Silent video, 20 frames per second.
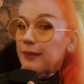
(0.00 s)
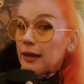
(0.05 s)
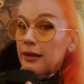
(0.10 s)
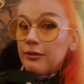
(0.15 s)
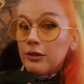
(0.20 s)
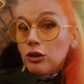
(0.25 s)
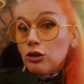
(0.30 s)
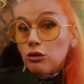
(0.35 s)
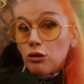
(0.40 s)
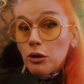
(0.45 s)

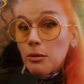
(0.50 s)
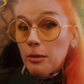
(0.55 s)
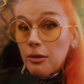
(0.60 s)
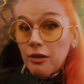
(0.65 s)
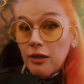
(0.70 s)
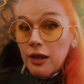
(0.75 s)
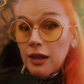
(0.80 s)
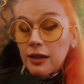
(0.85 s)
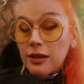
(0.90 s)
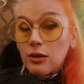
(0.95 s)
even
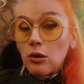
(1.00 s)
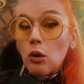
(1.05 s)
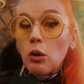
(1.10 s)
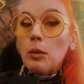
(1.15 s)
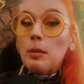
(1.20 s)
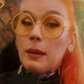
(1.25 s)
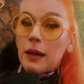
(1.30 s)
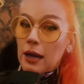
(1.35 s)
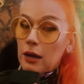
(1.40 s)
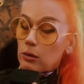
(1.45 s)
groupthink
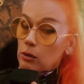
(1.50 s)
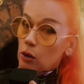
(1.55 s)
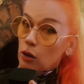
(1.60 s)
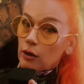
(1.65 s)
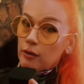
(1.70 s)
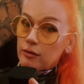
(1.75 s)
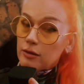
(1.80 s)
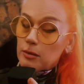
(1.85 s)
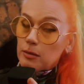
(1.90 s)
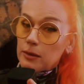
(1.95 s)
or power
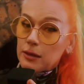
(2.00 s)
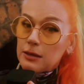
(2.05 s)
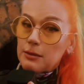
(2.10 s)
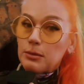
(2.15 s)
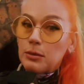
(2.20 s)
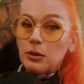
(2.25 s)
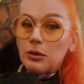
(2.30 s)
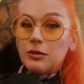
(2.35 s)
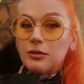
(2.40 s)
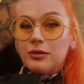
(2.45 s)
over the
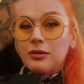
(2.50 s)
people.